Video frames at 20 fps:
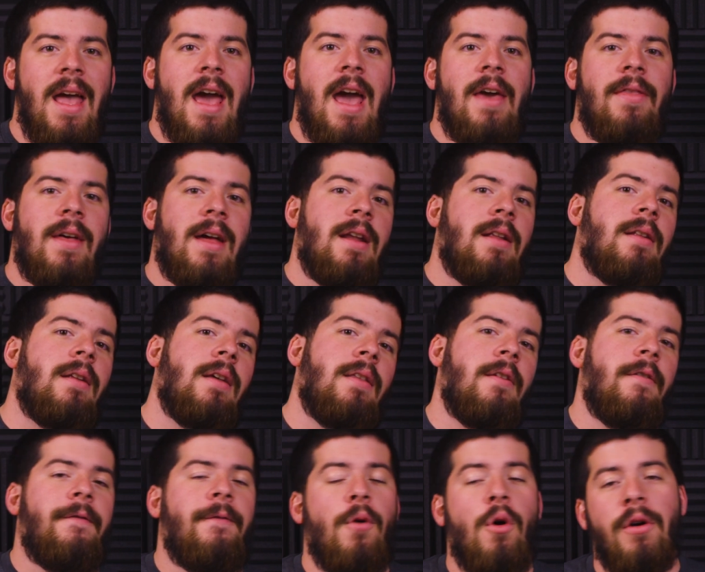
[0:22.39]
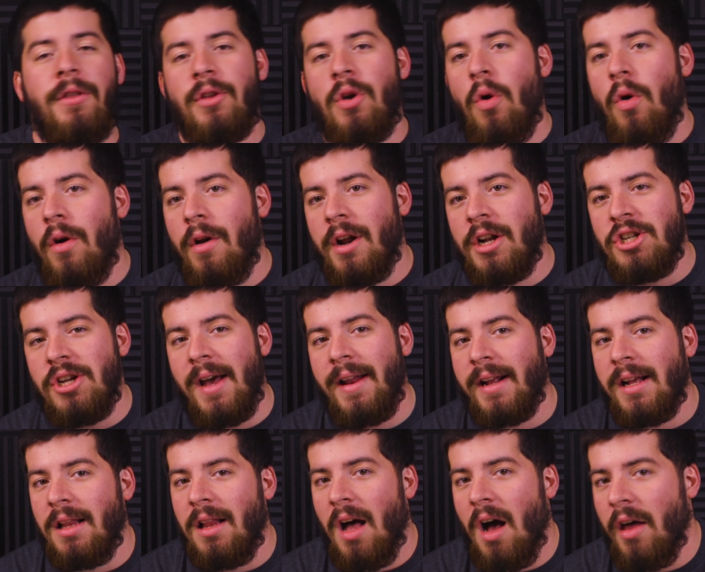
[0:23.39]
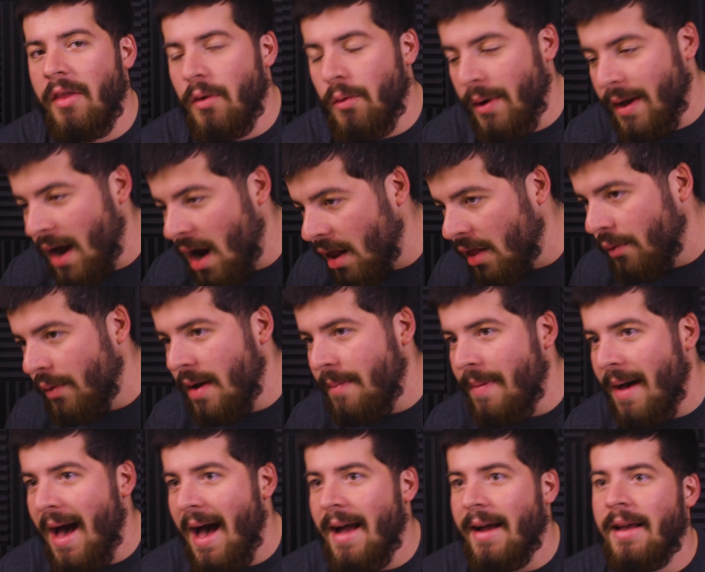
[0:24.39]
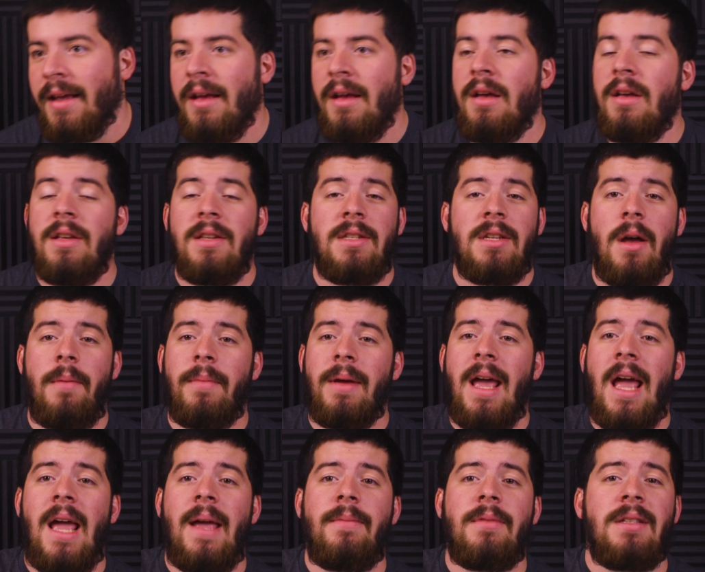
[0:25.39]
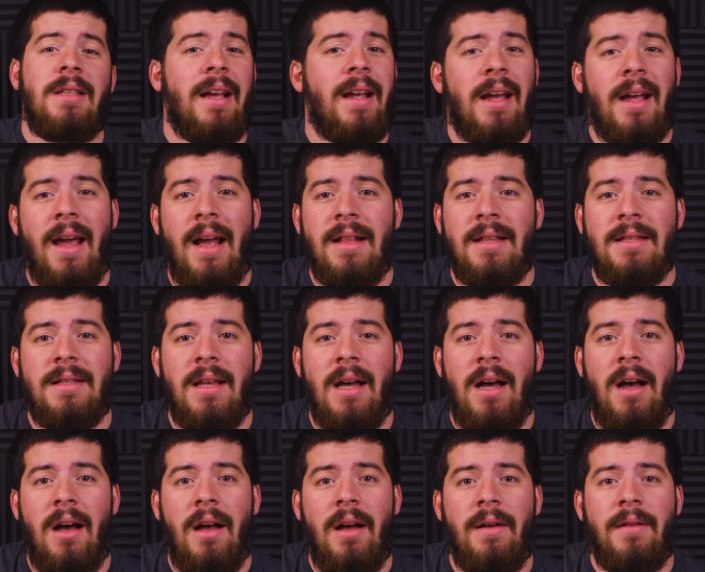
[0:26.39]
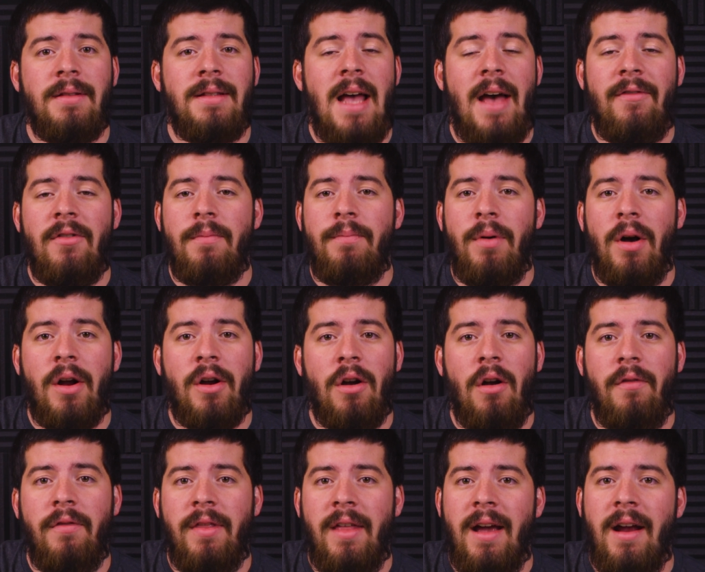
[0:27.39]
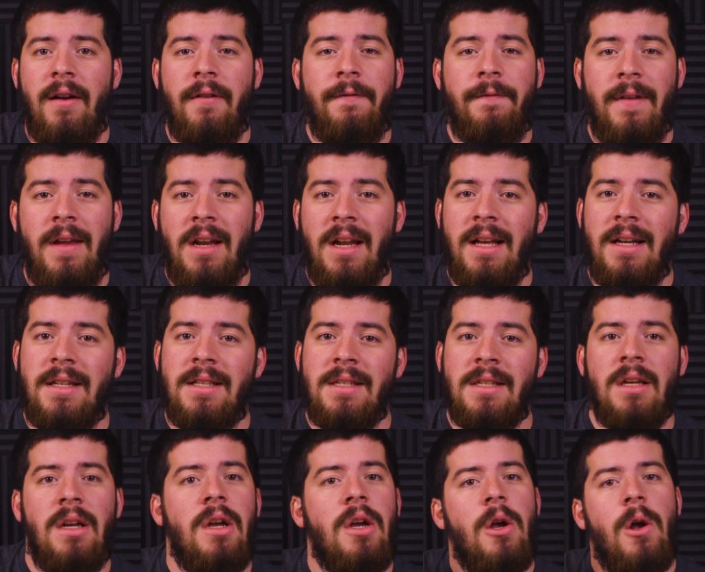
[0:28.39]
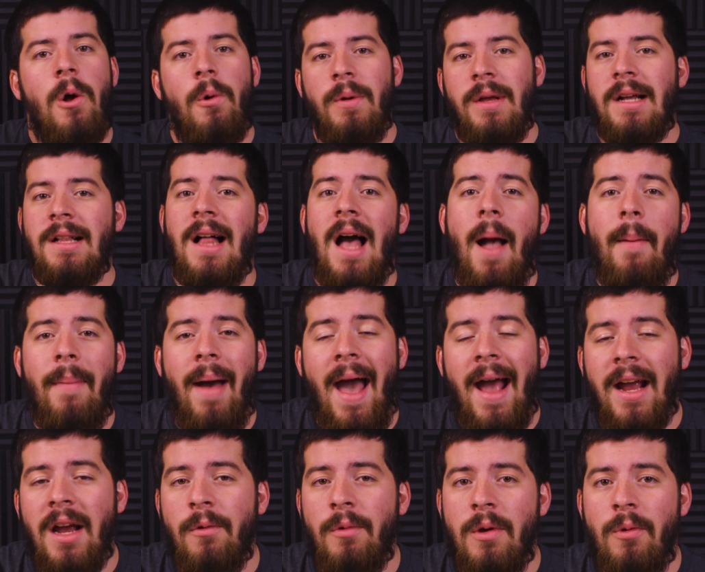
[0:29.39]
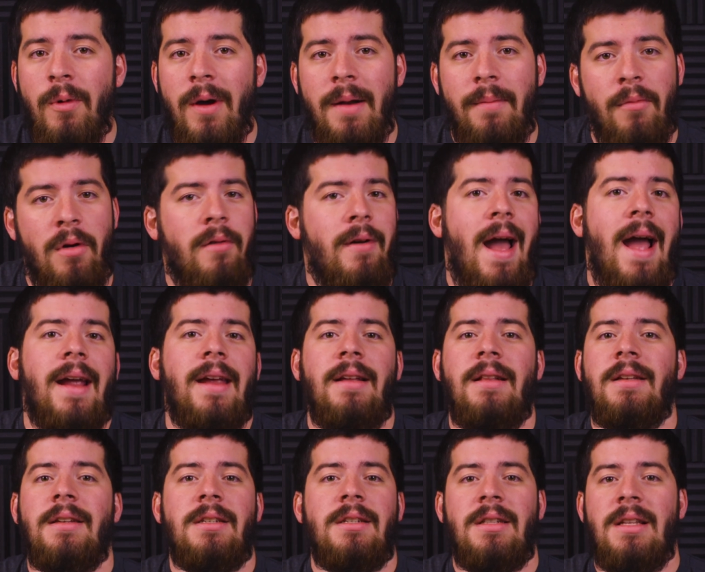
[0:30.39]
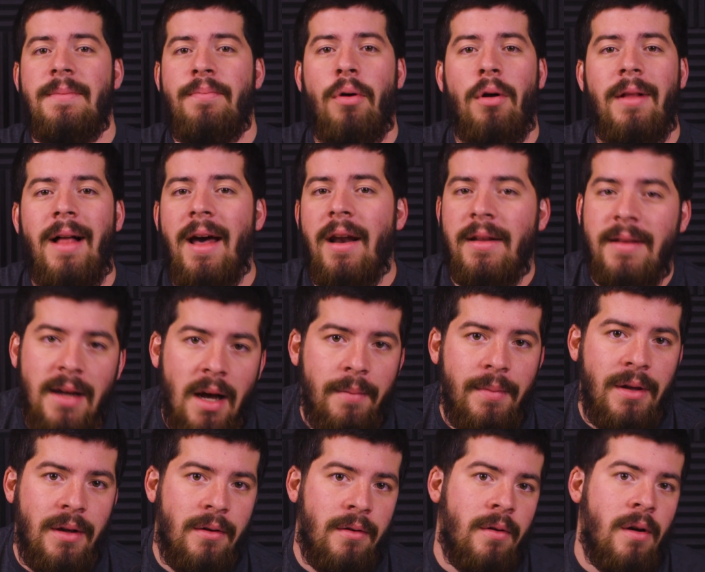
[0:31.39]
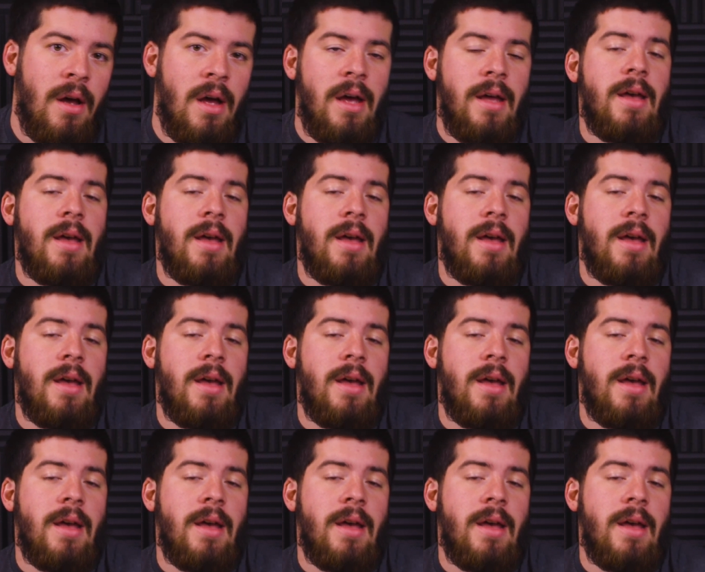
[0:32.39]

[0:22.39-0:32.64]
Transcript: And then in the fourth quarter, try to claw the way all the way back. Some games like against Devin Booker over there in Phoenix, we climb back and we win. Miraculously pull out a W.